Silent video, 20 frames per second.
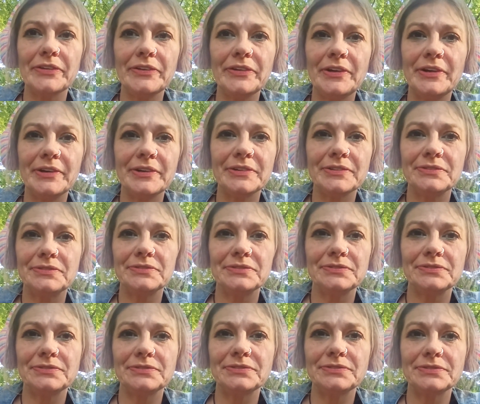you know,
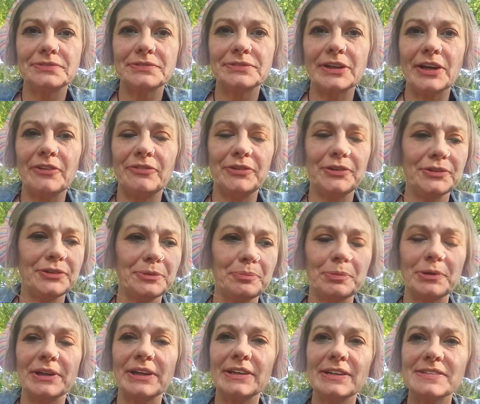if you're
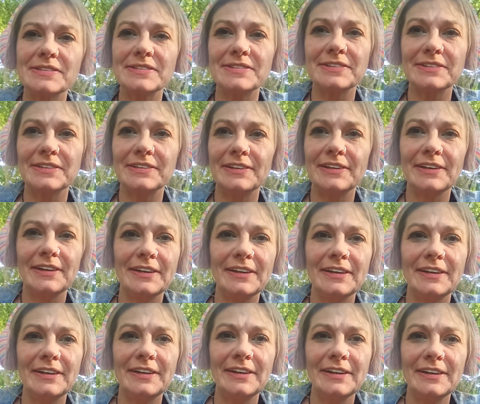depressed,
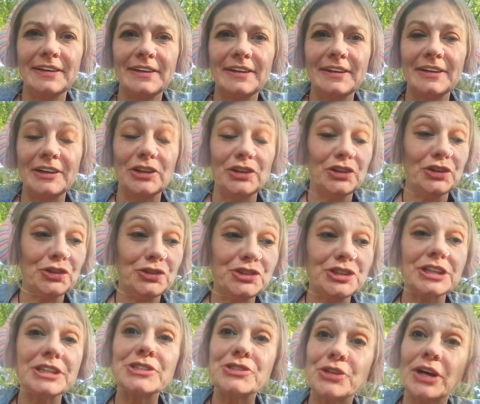
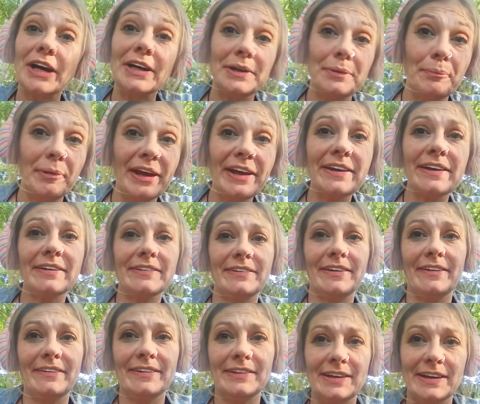you're just trying to make it
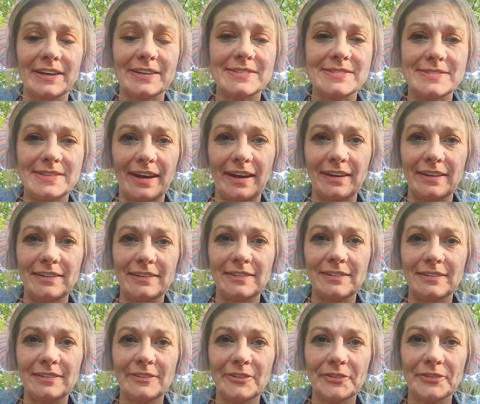to the next
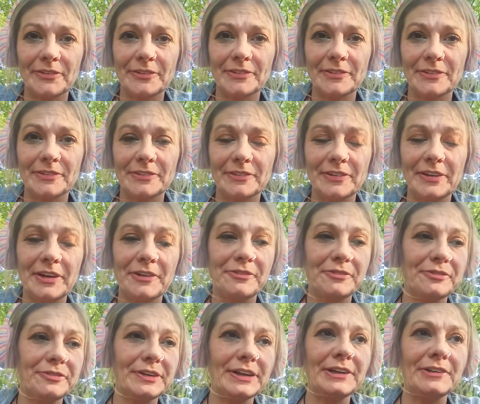day.
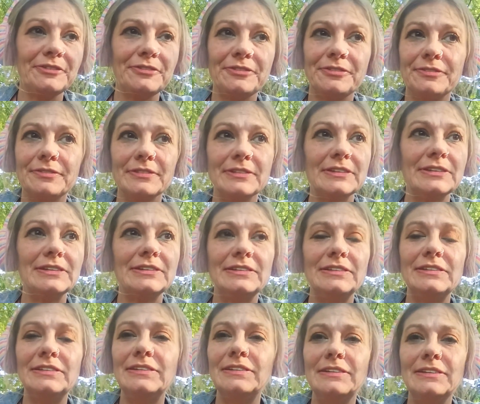If
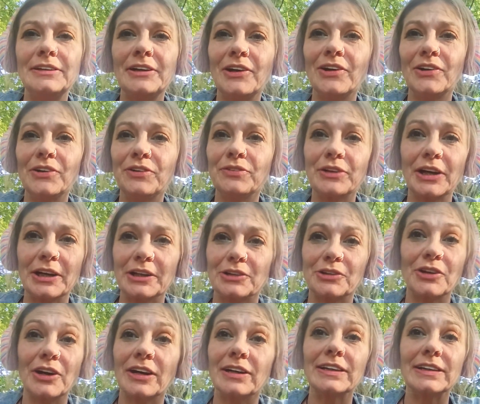you know you've got a
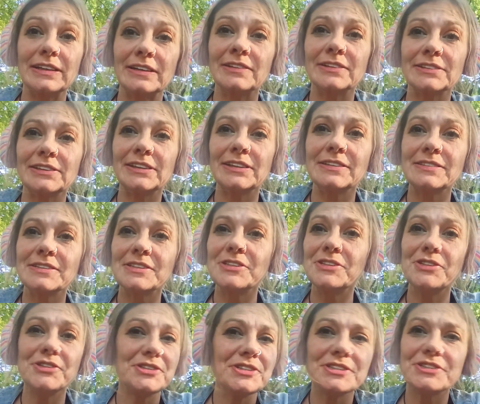chronic illness,
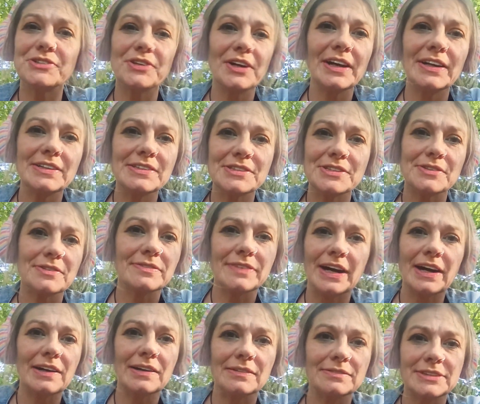you're just trying to
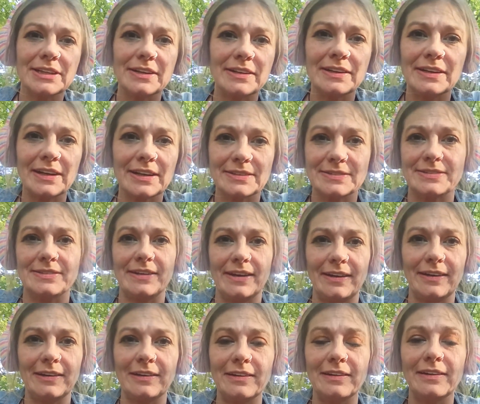survive to the next
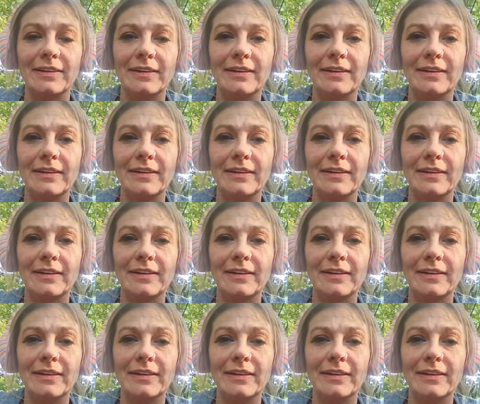day.